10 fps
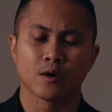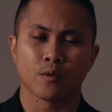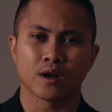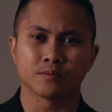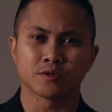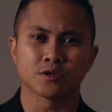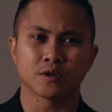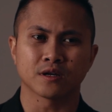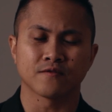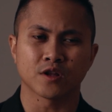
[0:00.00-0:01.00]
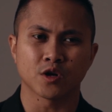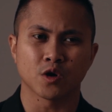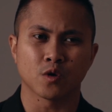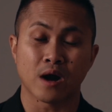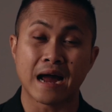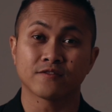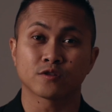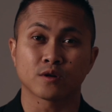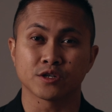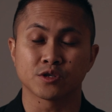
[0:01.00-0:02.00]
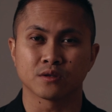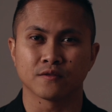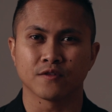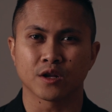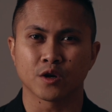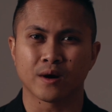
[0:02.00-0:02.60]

when I'm shooting a video or after I shoot the video,